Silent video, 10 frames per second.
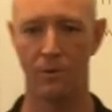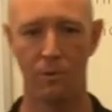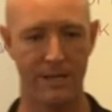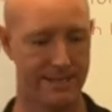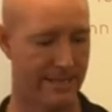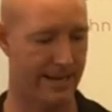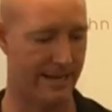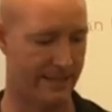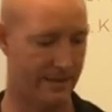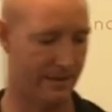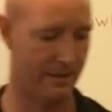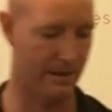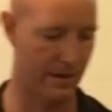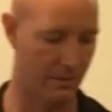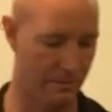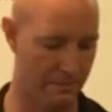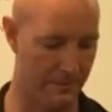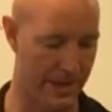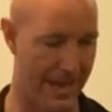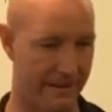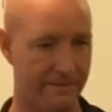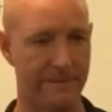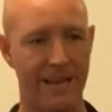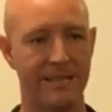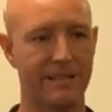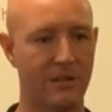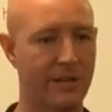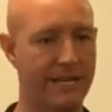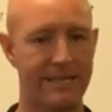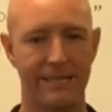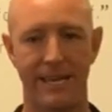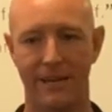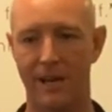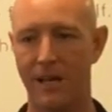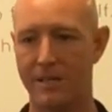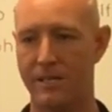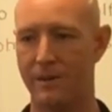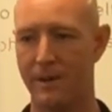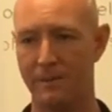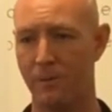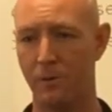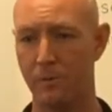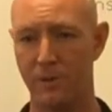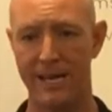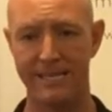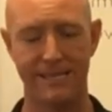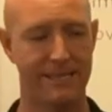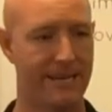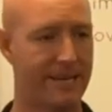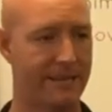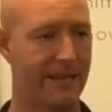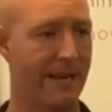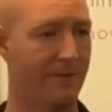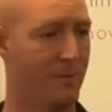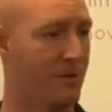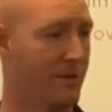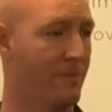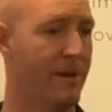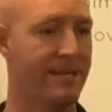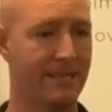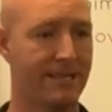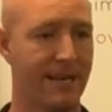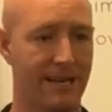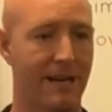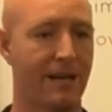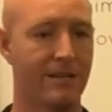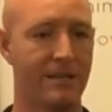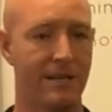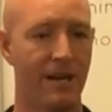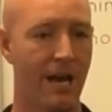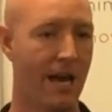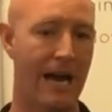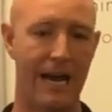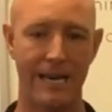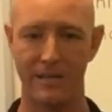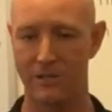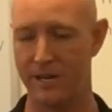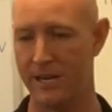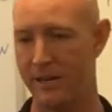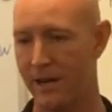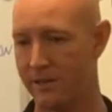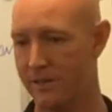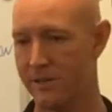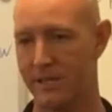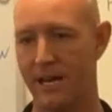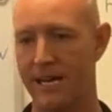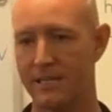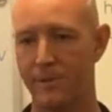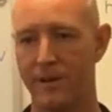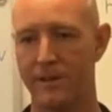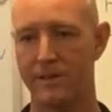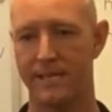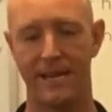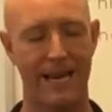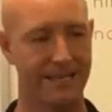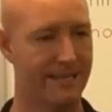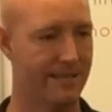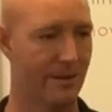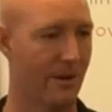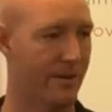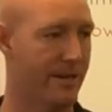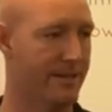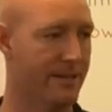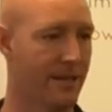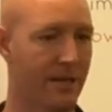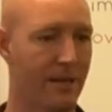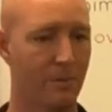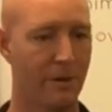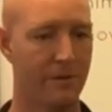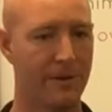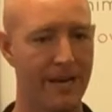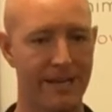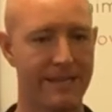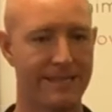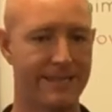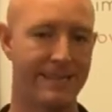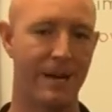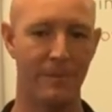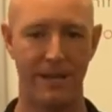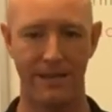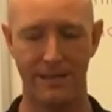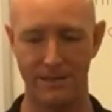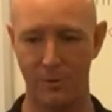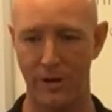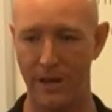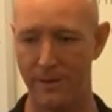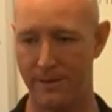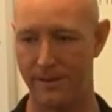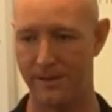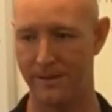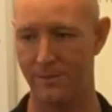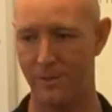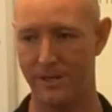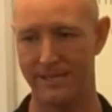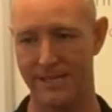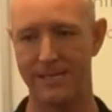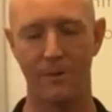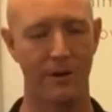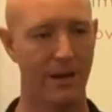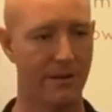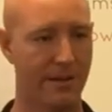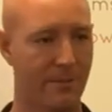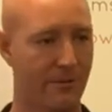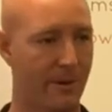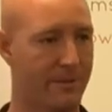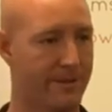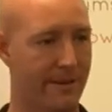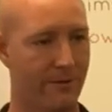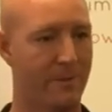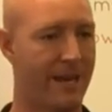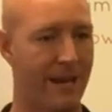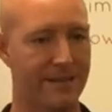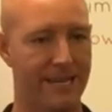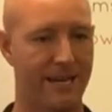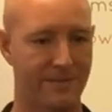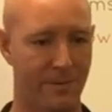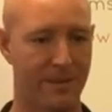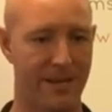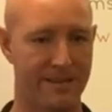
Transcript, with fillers: what's the next, you know, advanced crazy technology. And we're blessed as a nation to have the most amazing technology highest trained doctors and hospitals and access to all this, but the reality is it's not making us more healthy because that's not where health comes from. It's not from the outside, it's from the